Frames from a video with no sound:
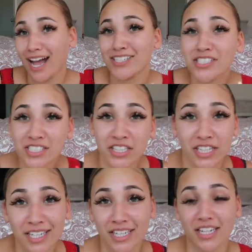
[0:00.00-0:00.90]
I just
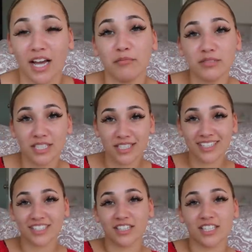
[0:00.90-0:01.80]
deleted. I'm
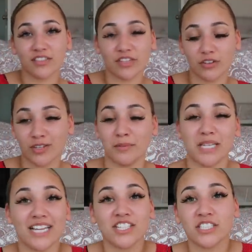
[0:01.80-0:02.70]
sitting here deleting the video
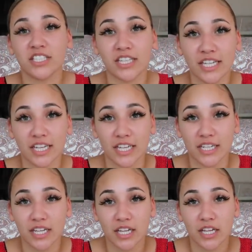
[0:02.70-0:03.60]
clips. I just
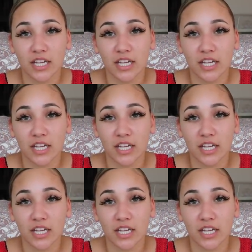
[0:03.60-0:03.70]
deleted